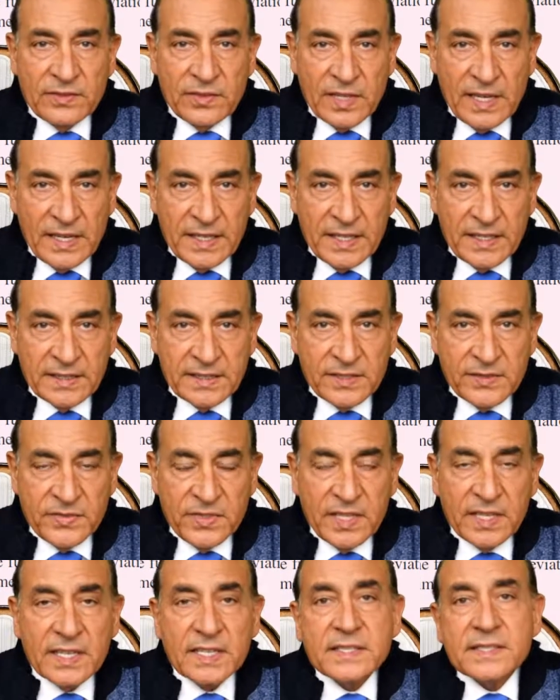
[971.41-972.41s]
an
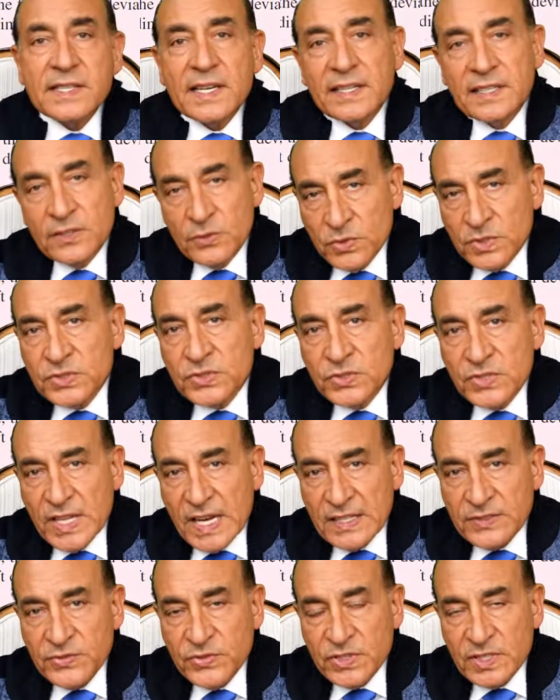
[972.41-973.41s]
interference, and then we'll do
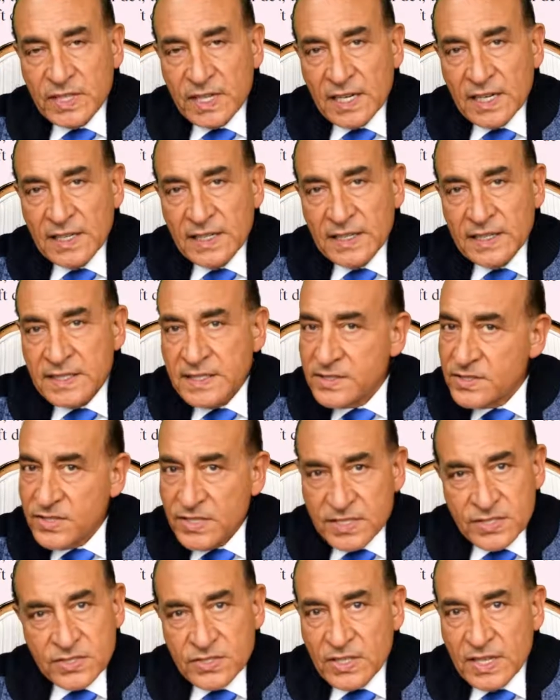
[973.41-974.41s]
that for the clearance,
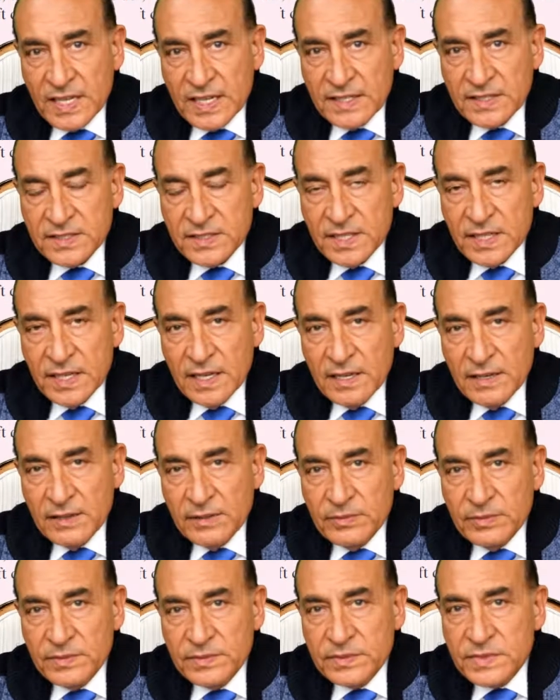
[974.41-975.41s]
just to kind
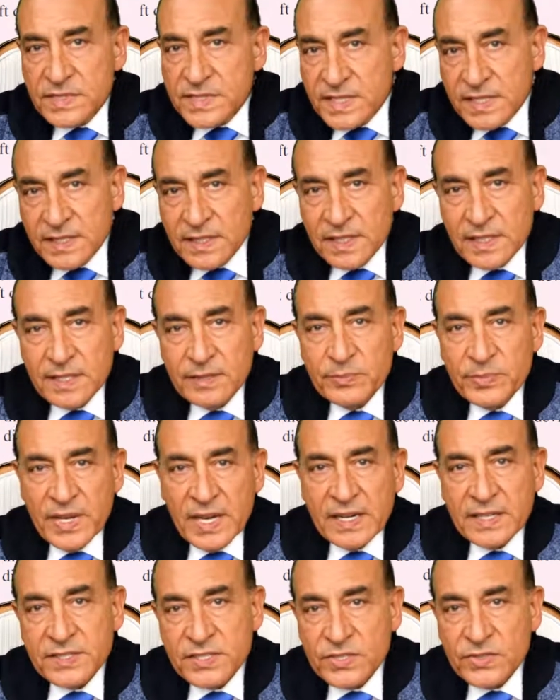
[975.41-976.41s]
of see the
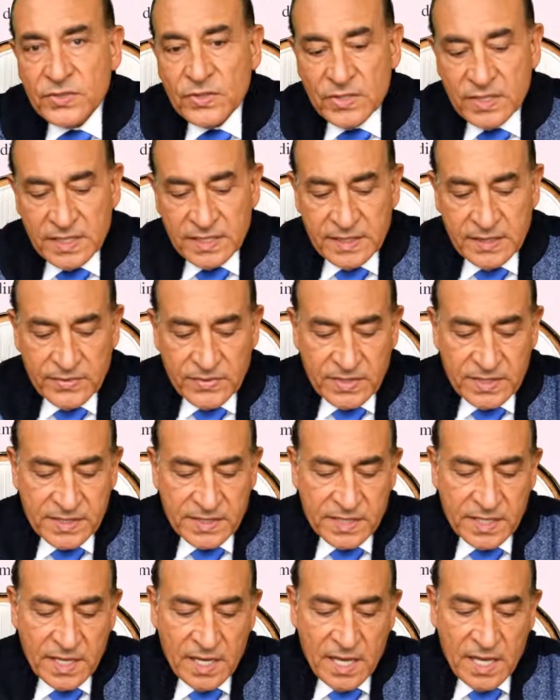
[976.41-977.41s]
comparison or the
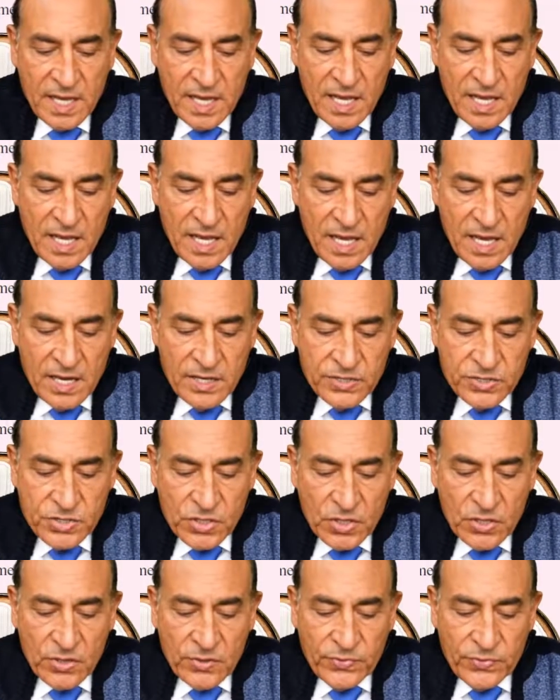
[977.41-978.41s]
difference.
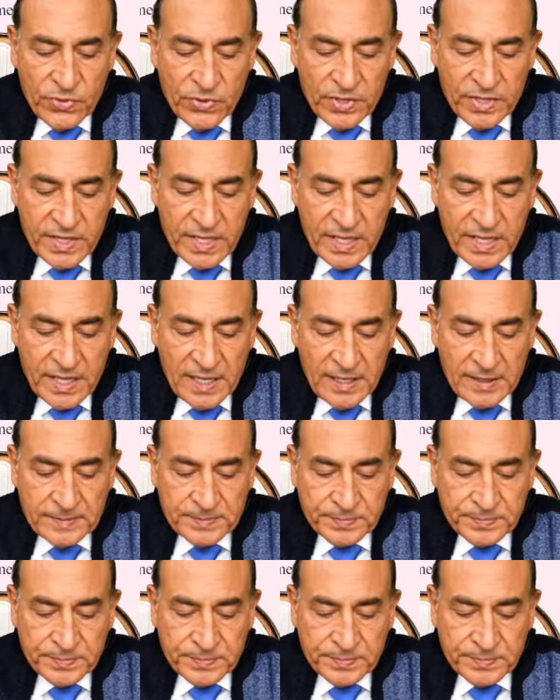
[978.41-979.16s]
So for the,